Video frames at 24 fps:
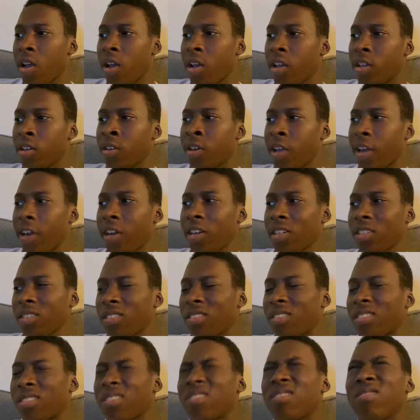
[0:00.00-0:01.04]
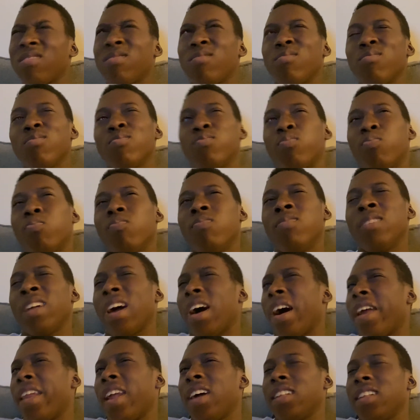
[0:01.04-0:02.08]
Darren,
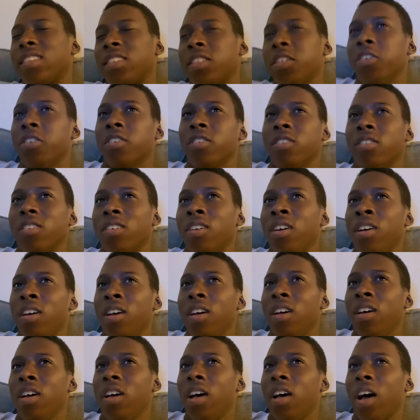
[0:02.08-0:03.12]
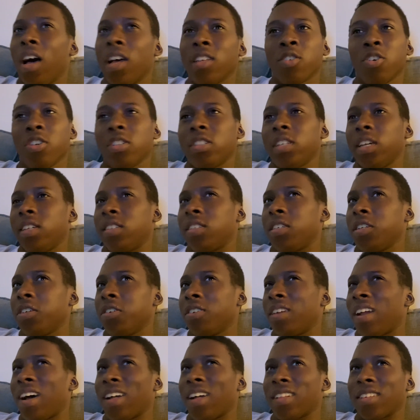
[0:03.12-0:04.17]
nah, not Till. I was gonna say
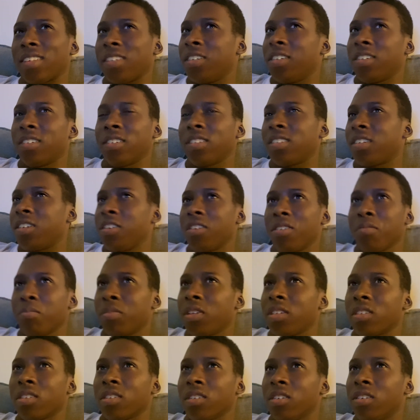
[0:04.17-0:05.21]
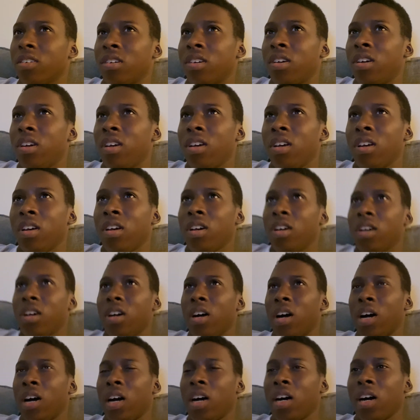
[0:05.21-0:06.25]
Till, not Till. Couldn't be Till.
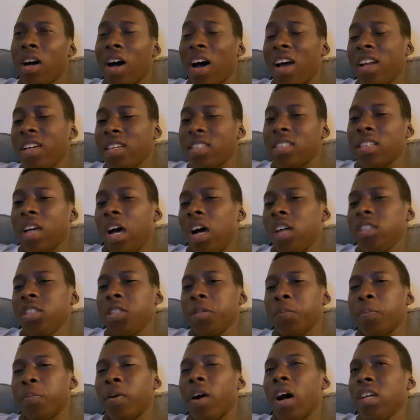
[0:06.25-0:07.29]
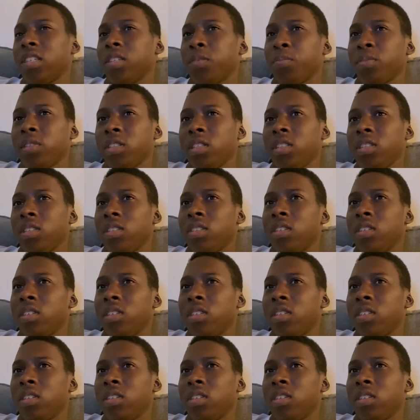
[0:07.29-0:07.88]
Adesanya possibly.